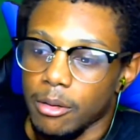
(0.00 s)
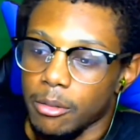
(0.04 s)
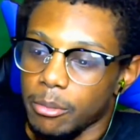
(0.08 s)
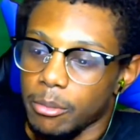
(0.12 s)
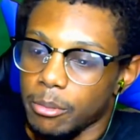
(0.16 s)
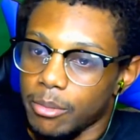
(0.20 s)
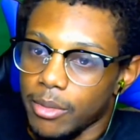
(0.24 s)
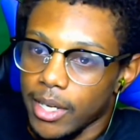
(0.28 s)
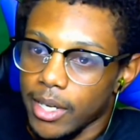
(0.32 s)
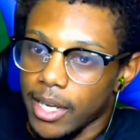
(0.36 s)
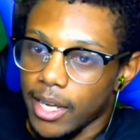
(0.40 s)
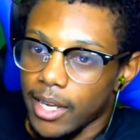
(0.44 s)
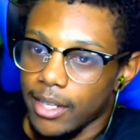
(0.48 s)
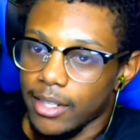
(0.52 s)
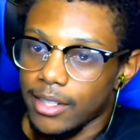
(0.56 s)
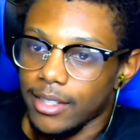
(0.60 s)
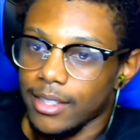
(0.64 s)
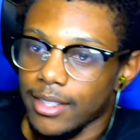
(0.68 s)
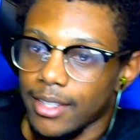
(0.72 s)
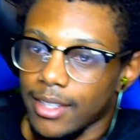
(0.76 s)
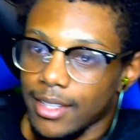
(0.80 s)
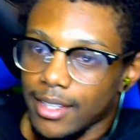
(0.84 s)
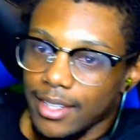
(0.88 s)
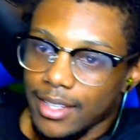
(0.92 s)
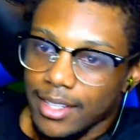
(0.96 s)
But
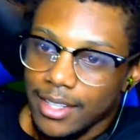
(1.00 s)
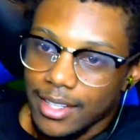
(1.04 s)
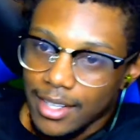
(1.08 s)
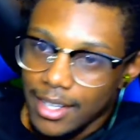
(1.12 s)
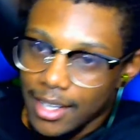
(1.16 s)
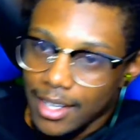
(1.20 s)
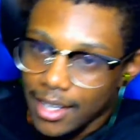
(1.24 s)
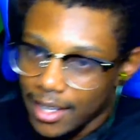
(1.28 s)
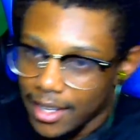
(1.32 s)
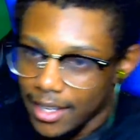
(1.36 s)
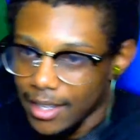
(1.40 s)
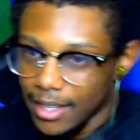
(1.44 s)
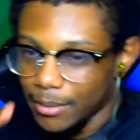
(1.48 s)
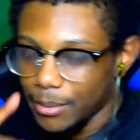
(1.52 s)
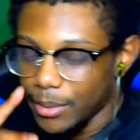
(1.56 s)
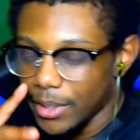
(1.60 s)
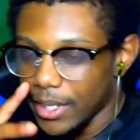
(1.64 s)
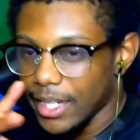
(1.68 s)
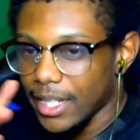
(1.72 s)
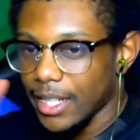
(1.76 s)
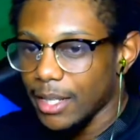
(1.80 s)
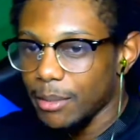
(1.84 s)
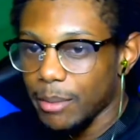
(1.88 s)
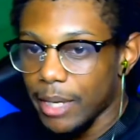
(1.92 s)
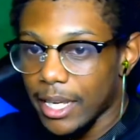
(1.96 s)
uh, when
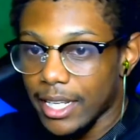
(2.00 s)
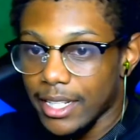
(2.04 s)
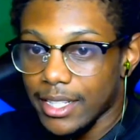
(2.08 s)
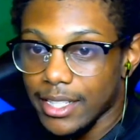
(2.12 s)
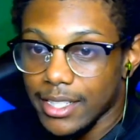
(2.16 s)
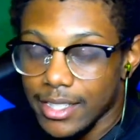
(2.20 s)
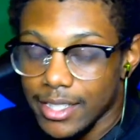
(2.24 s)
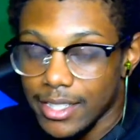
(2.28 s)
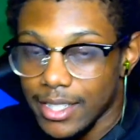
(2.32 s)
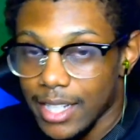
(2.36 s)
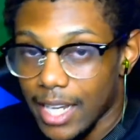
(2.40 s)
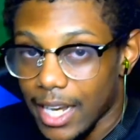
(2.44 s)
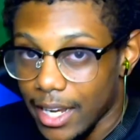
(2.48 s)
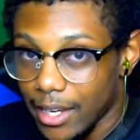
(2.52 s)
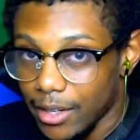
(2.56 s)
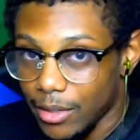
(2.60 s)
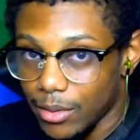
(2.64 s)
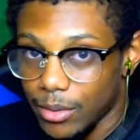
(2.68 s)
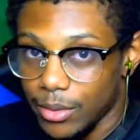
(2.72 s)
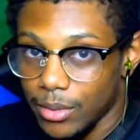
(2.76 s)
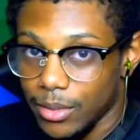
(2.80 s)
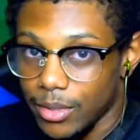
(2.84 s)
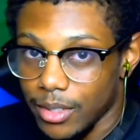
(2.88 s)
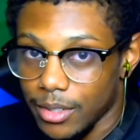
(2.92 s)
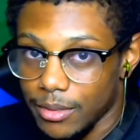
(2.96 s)
he made this
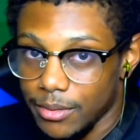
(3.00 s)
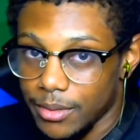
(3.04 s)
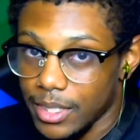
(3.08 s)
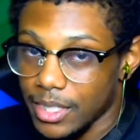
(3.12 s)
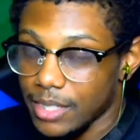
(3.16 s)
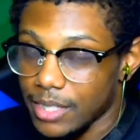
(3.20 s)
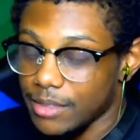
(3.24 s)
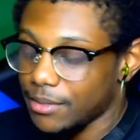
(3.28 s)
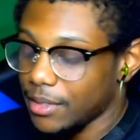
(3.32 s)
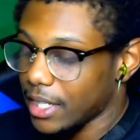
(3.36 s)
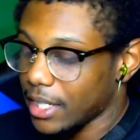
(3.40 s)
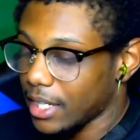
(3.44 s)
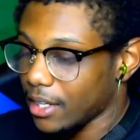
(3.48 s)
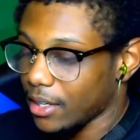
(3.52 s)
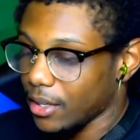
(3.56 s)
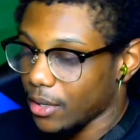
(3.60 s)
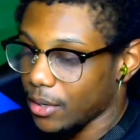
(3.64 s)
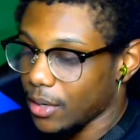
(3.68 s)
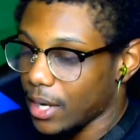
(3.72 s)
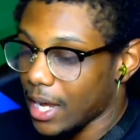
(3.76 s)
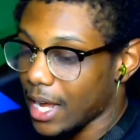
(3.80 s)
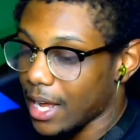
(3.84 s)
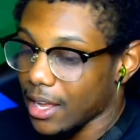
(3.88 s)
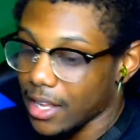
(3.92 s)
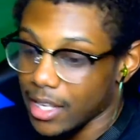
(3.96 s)
title of this video,
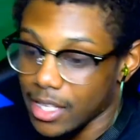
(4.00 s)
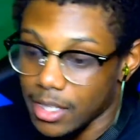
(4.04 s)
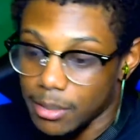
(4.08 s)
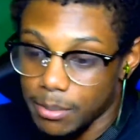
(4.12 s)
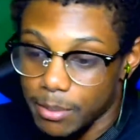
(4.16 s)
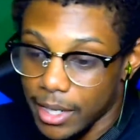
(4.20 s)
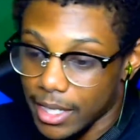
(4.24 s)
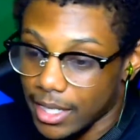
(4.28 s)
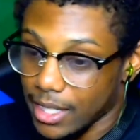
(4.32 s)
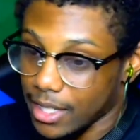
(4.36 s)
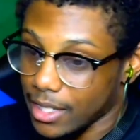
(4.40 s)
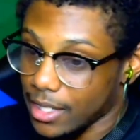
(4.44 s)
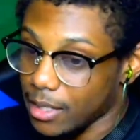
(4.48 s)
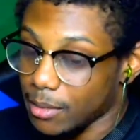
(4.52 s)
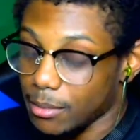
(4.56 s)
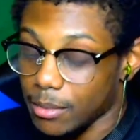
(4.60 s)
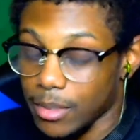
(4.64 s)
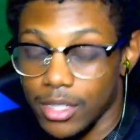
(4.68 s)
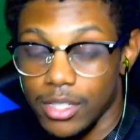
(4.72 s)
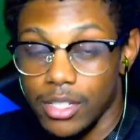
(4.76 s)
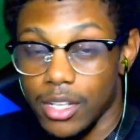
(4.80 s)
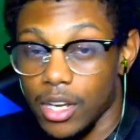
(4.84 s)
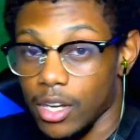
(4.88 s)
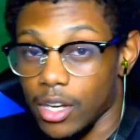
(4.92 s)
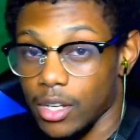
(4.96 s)
I expected him
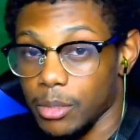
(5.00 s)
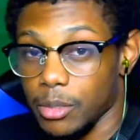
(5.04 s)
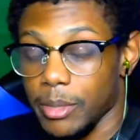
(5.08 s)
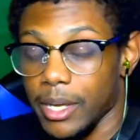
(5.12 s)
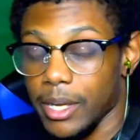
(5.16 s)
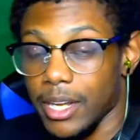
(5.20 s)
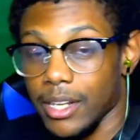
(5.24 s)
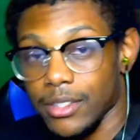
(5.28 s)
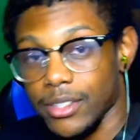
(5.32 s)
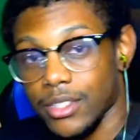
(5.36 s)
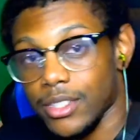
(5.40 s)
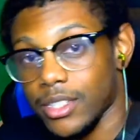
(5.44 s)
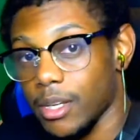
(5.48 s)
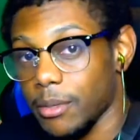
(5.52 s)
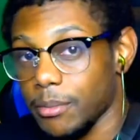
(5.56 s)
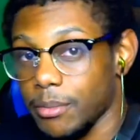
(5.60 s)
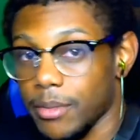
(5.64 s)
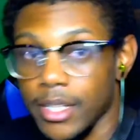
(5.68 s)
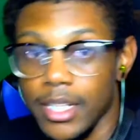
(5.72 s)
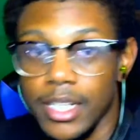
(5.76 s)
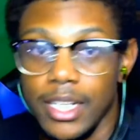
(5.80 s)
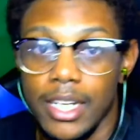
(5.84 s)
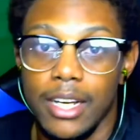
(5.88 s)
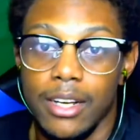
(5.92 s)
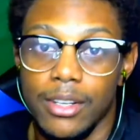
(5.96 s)
to talk about
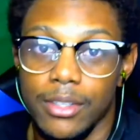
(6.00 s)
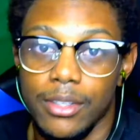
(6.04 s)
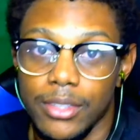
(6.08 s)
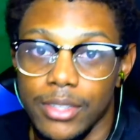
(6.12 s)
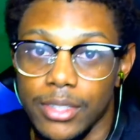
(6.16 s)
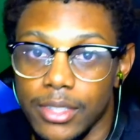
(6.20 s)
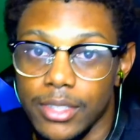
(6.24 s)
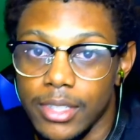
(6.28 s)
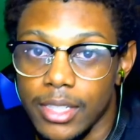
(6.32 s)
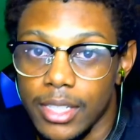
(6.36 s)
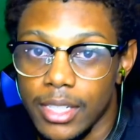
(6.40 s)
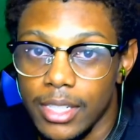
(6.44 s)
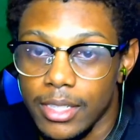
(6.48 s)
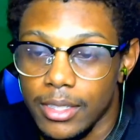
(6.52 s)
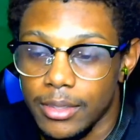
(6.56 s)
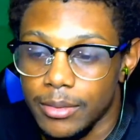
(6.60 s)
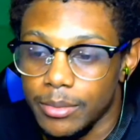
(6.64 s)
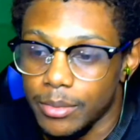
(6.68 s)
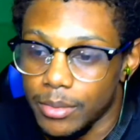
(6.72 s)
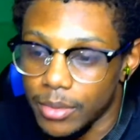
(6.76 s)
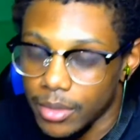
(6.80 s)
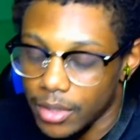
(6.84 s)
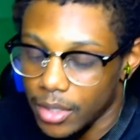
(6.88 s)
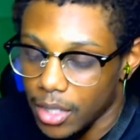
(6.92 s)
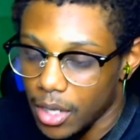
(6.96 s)
something else.
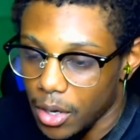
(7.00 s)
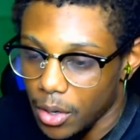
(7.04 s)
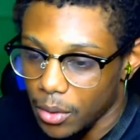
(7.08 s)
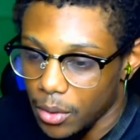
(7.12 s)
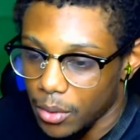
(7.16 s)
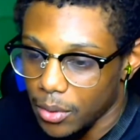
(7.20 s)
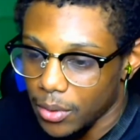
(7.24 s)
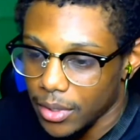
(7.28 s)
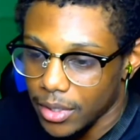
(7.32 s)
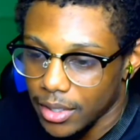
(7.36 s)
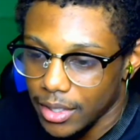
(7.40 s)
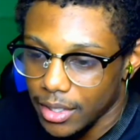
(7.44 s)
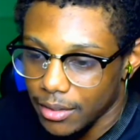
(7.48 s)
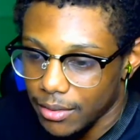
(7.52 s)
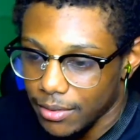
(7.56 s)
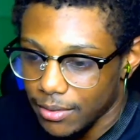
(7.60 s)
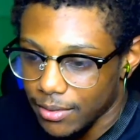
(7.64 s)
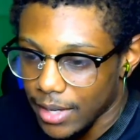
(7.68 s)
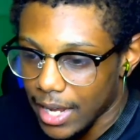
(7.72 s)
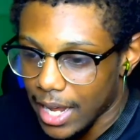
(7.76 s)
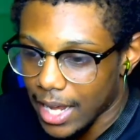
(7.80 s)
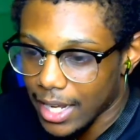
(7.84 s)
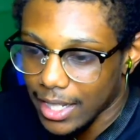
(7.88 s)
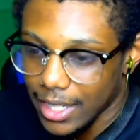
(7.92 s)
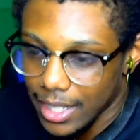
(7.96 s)
No, the
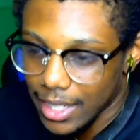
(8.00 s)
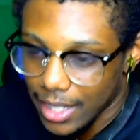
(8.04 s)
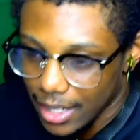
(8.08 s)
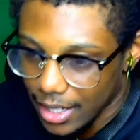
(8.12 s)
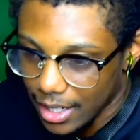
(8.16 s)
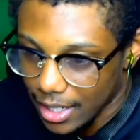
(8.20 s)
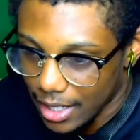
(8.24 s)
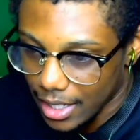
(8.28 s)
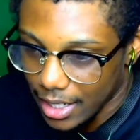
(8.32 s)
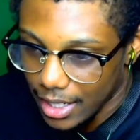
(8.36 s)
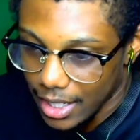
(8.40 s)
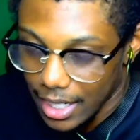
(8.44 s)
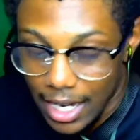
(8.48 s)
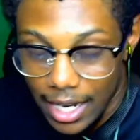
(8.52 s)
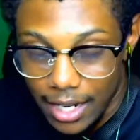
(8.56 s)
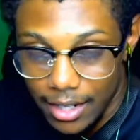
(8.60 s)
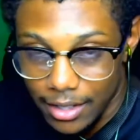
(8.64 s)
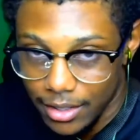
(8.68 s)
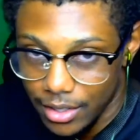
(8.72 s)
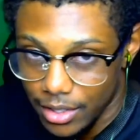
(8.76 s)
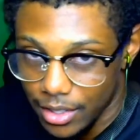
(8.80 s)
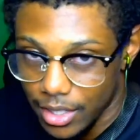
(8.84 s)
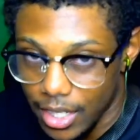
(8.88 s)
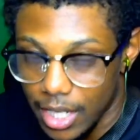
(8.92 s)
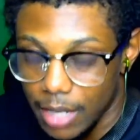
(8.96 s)
fact that, and not,
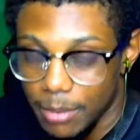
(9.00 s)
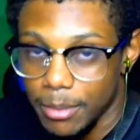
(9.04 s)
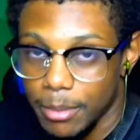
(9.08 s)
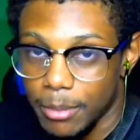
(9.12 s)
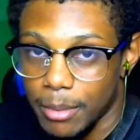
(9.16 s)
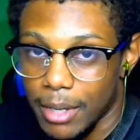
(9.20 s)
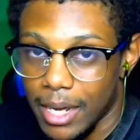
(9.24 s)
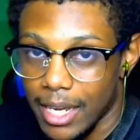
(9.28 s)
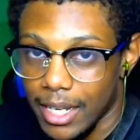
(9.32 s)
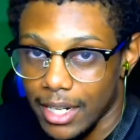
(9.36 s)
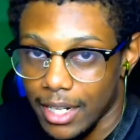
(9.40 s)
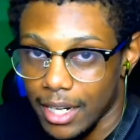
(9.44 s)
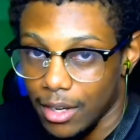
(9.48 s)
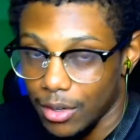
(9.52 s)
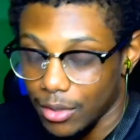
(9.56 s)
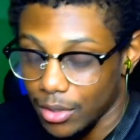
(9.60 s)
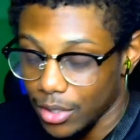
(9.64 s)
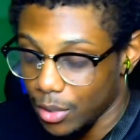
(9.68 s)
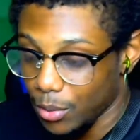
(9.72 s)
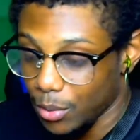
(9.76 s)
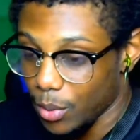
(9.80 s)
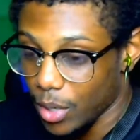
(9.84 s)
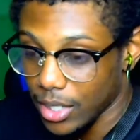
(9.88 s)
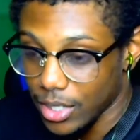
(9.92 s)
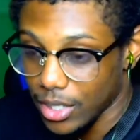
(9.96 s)
keep in mind, I
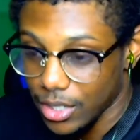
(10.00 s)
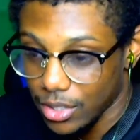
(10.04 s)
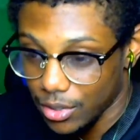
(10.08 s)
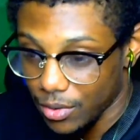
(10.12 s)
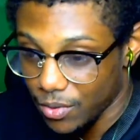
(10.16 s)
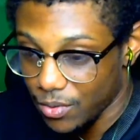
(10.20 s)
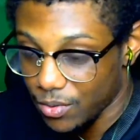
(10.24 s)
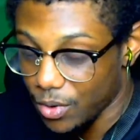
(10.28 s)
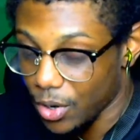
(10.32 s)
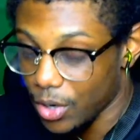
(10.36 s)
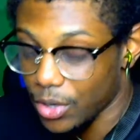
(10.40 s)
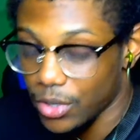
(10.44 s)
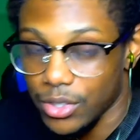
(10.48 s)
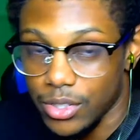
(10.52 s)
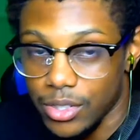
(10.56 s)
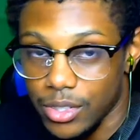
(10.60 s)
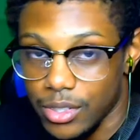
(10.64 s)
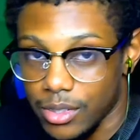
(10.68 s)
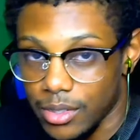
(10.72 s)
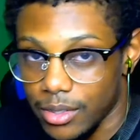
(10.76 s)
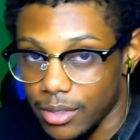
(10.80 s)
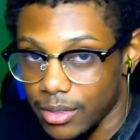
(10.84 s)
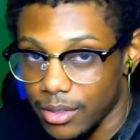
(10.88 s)
only watched the first